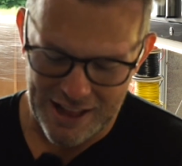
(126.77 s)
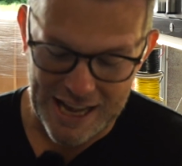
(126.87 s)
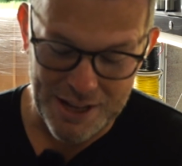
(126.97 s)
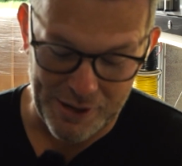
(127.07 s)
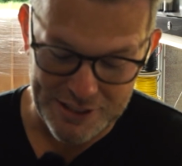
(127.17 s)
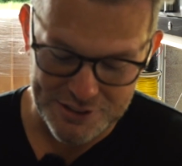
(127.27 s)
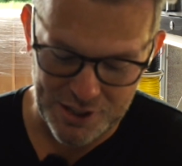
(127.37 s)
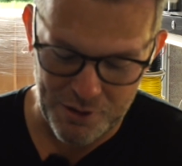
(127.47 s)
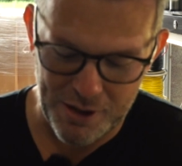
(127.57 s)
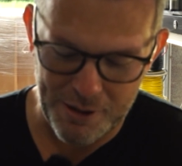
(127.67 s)
Anyway,
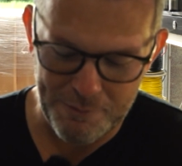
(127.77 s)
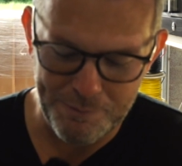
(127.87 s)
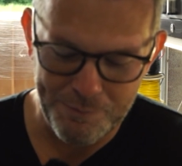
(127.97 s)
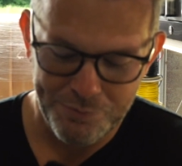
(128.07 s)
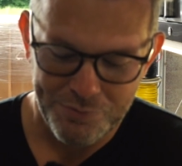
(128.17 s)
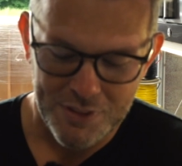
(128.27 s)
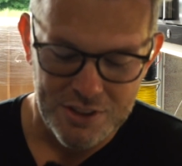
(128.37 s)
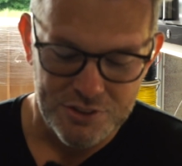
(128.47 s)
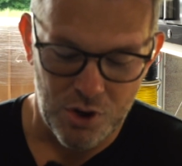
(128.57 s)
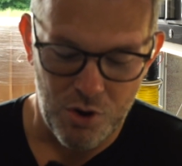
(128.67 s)
so
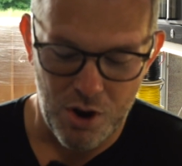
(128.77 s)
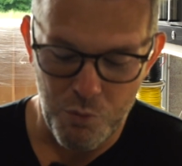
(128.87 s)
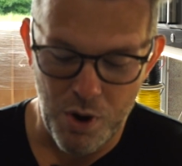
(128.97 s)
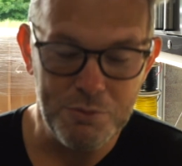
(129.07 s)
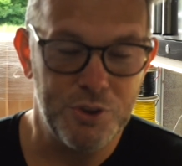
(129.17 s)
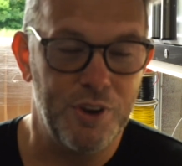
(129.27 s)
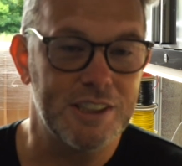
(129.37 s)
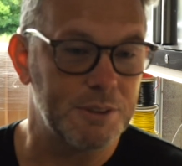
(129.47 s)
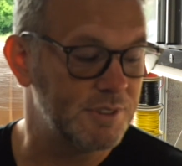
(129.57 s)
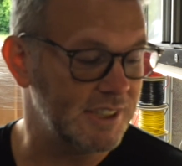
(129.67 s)
what I'm doing
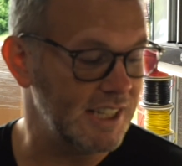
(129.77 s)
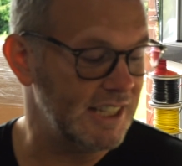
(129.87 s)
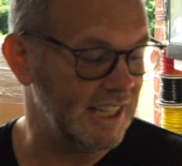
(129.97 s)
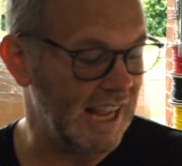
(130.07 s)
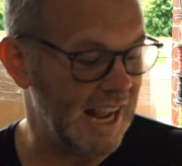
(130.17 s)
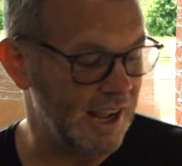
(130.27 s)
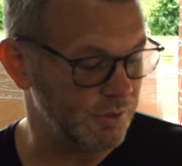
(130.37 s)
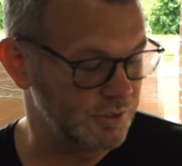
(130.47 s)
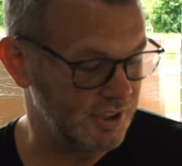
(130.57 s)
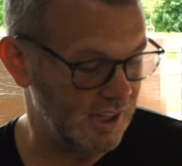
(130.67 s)
is I'm sending
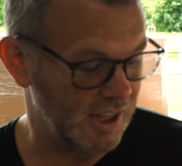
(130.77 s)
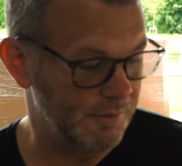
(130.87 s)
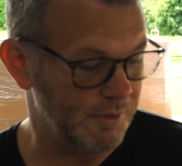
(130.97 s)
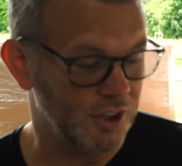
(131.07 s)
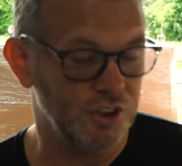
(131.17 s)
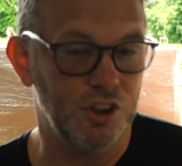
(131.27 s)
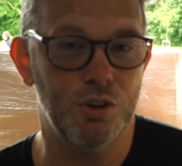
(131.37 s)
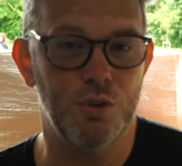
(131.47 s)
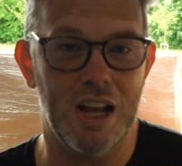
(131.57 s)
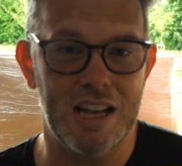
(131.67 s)
out a
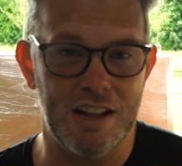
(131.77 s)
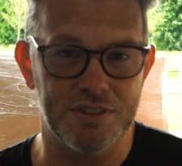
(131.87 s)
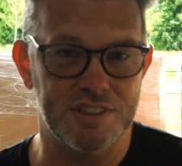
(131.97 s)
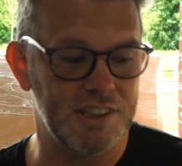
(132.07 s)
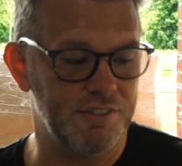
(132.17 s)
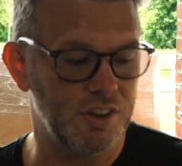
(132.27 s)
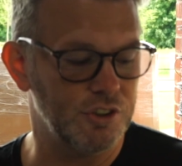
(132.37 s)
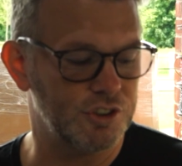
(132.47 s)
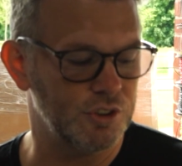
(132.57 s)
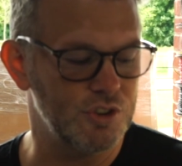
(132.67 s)
new
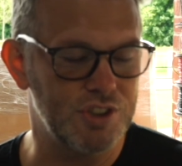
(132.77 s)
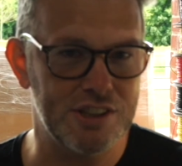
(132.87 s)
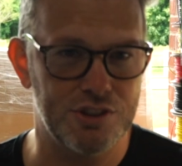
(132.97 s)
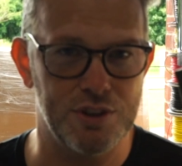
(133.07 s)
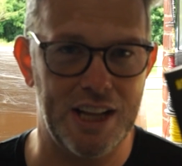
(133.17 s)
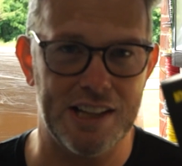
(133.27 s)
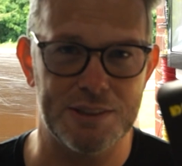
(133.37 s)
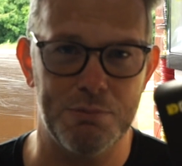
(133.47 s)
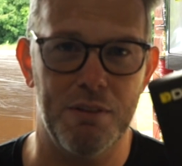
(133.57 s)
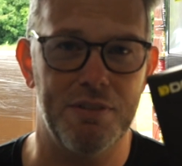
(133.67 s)
11702 Gen 2
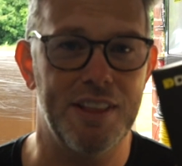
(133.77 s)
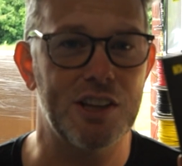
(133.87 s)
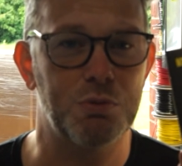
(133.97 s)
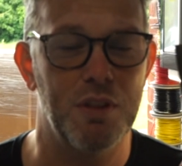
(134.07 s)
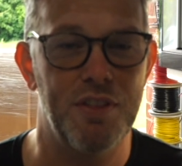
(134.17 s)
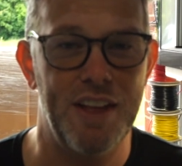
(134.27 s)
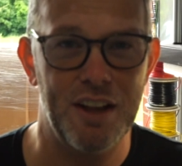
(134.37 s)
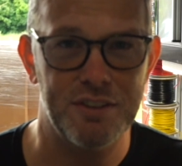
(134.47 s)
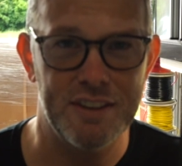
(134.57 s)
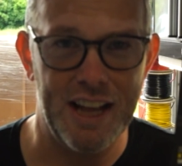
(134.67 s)
Cansmart for the
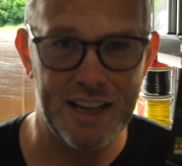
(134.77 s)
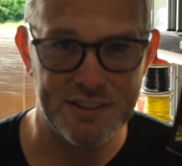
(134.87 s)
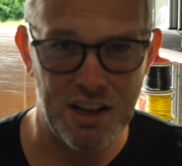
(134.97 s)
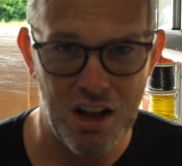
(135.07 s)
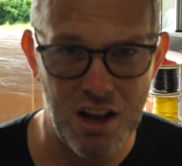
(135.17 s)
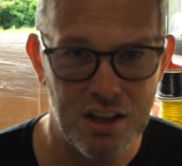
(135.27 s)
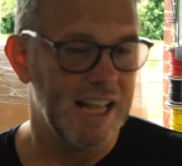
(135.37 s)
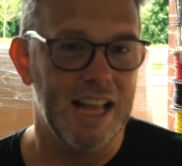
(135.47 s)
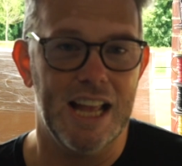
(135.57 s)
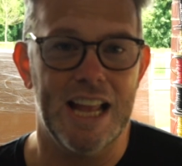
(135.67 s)
S1000XR.
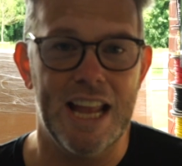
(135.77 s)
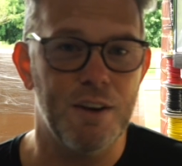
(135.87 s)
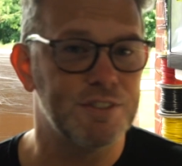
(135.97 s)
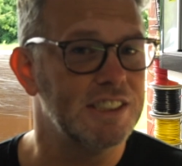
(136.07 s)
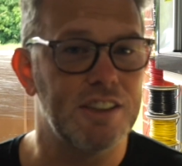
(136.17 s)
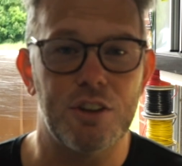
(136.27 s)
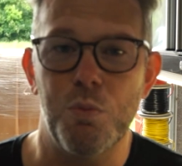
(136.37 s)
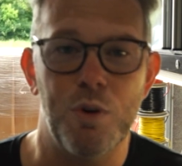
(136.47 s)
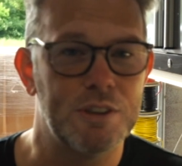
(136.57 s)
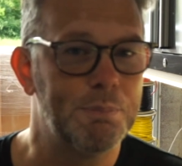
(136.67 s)
He obviously
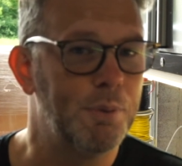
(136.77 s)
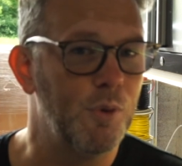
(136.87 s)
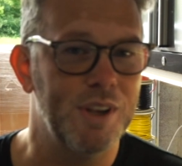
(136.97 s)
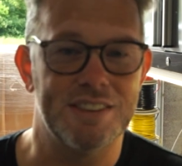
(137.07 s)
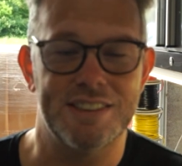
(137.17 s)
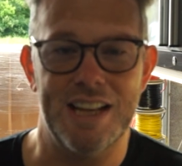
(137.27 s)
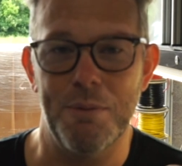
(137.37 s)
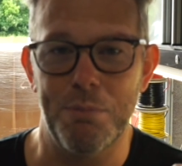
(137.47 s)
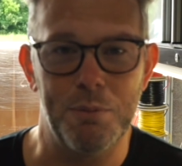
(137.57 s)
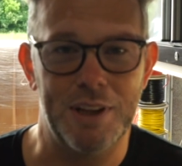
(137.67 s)
doesn't want to pull his
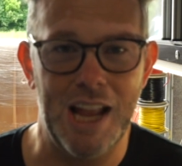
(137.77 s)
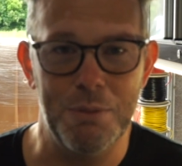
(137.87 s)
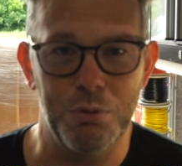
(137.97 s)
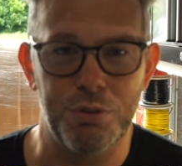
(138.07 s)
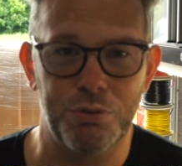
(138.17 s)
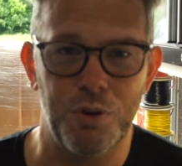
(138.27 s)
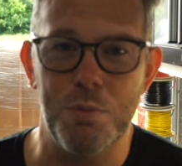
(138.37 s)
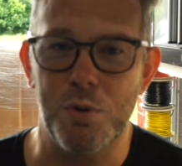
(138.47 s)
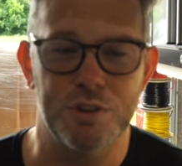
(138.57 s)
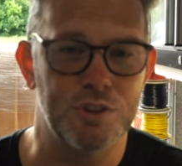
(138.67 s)
sound bomb cable
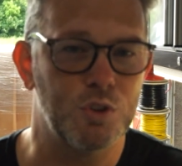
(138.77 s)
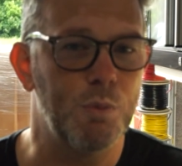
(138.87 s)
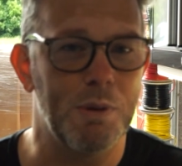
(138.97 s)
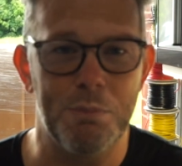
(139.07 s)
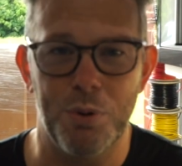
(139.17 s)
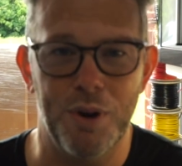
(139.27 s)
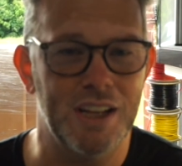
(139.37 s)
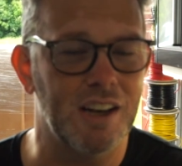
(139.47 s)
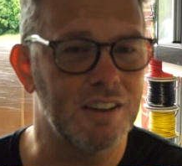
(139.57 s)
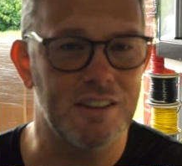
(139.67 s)
through because it's all been put
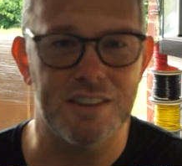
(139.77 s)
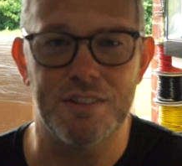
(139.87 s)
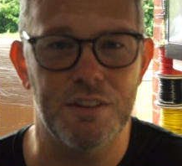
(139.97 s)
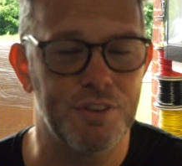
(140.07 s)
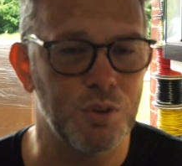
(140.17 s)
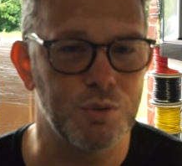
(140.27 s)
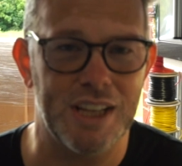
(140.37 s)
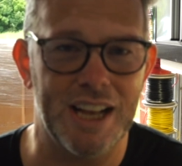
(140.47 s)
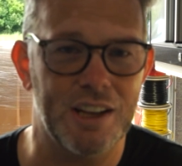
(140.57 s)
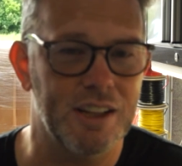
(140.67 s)
in under the fuel
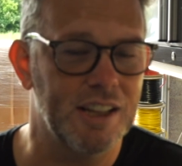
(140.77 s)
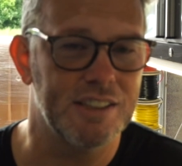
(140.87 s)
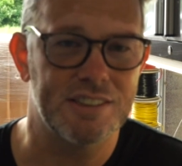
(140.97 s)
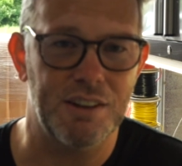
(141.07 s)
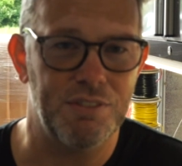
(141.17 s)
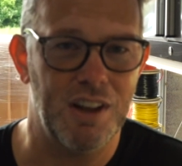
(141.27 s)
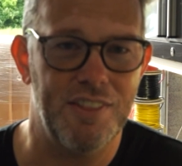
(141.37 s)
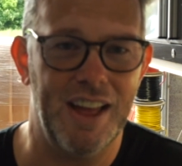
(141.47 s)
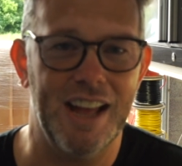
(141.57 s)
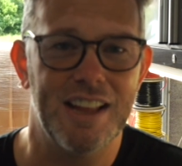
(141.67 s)
tanker and stuff like
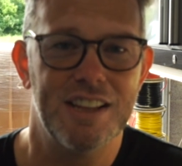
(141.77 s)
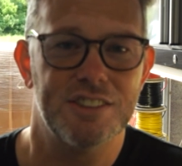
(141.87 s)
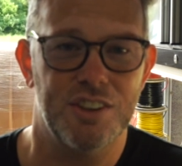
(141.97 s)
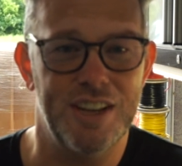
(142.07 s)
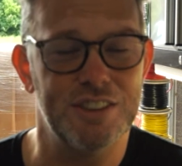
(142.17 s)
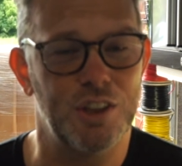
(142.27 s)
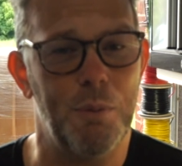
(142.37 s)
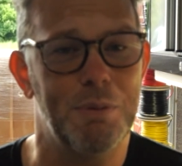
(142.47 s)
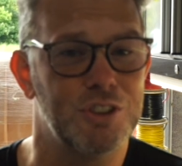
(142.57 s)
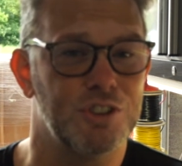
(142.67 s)
that. So he's
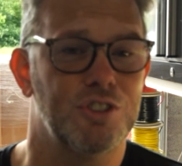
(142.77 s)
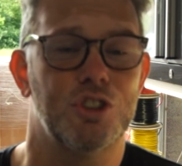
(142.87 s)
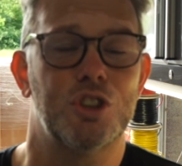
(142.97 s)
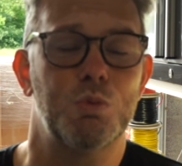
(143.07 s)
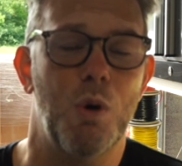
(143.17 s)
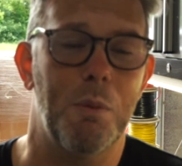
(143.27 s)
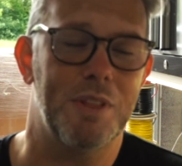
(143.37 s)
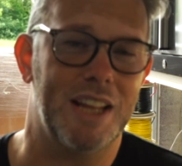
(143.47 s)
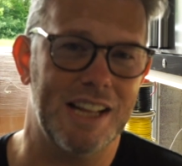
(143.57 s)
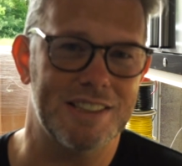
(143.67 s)
hoping just to swap
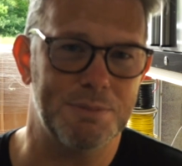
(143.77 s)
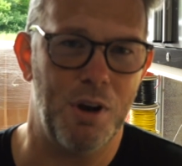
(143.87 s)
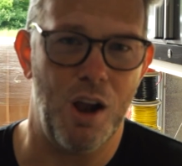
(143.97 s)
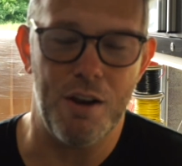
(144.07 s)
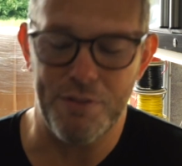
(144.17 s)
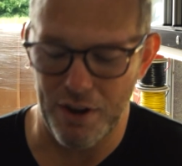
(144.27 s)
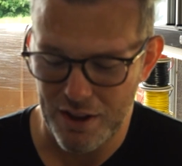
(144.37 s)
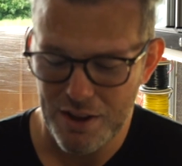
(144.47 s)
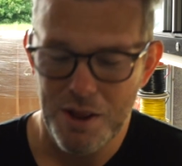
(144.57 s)
the Cansmart over.